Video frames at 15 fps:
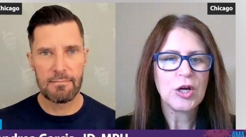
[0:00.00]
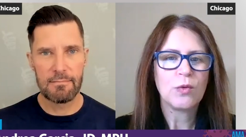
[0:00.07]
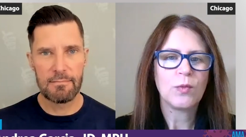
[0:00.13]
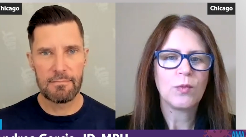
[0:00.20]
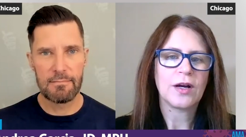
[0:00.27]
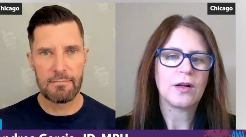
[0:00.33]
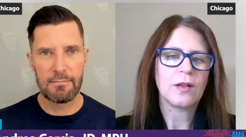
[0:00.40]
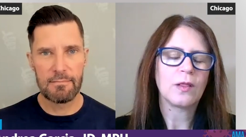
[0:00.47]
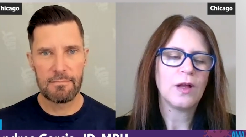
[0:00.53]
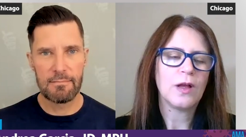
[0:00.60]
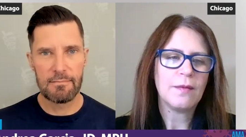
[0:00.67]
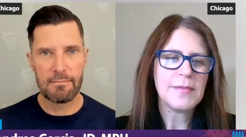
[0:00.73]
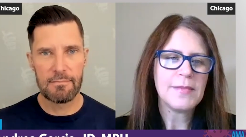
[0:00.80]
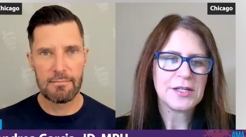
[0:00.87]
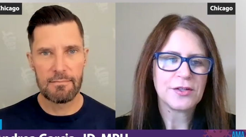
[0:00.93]
Speaker 1: where
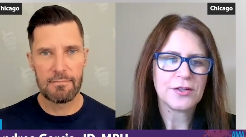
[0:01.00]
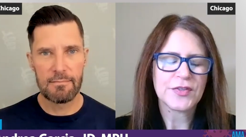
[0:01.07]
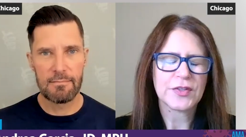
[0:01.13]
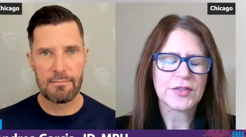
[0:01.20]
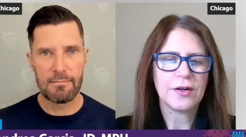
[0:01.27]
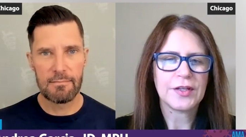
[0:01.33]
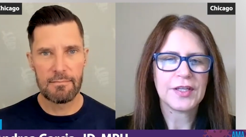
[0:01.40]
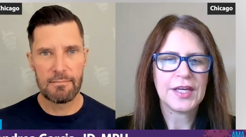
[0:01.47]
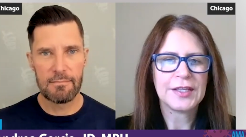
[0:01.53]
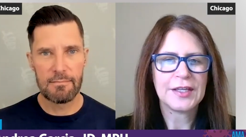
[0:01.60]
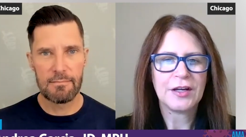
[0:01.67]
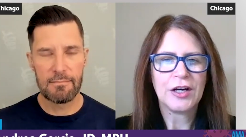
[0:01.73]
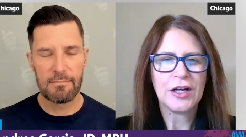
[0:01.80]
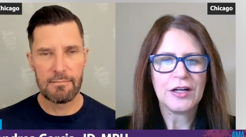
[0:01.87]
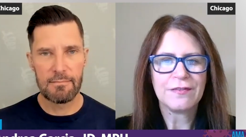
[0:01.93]
lawmakers are kicking
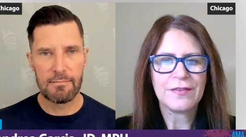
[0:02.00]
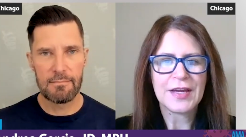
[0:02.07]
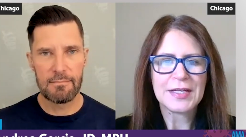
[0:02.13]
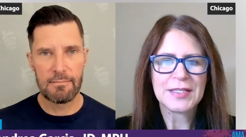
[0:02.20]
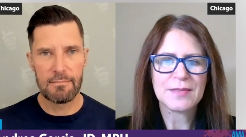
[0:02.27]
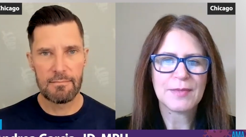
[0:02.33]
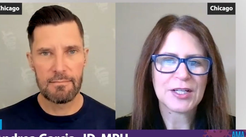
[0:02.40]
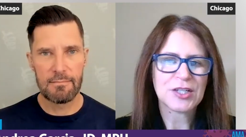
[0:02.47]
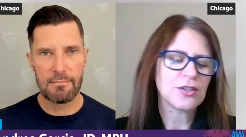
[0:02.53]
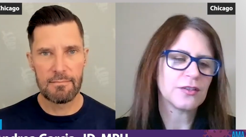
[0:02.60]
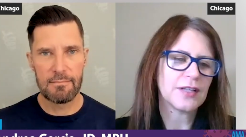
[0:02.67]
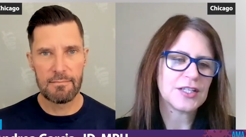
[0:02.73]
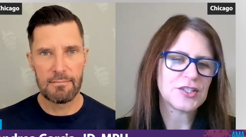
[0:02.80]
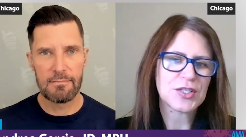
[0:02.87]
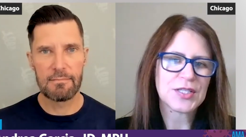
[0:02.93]
off a special
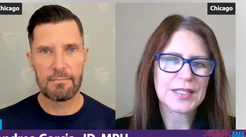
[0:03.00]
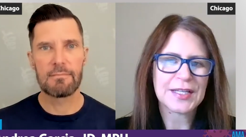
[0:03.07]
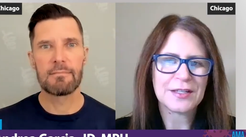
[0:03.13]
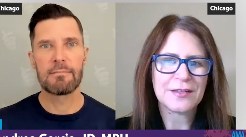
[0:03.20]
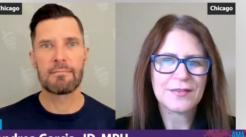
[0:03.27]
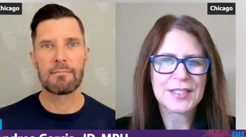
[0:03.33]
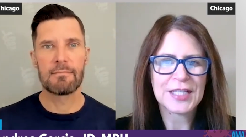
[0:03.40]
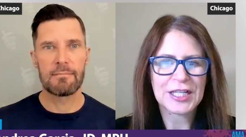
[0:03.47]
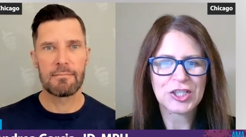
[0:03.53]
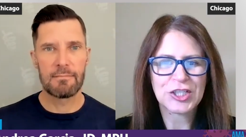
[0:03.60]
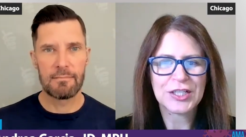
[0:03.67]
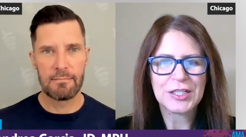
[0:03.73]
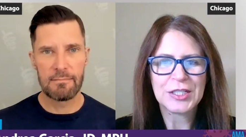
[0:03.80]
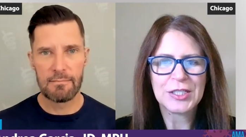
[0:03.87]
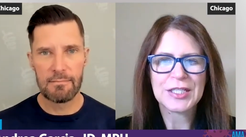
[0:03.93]
legislative
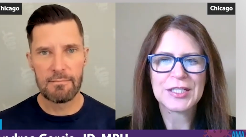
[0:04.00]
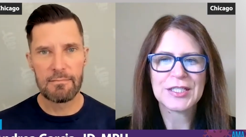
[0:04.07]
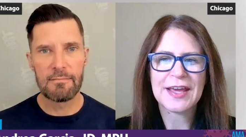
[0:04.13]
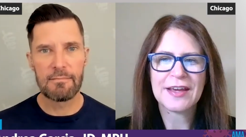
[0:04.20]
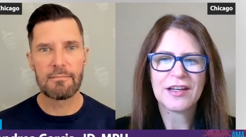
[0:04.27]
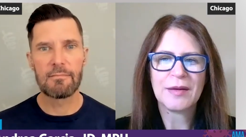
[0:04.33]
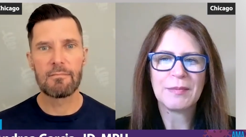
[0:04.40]
session to take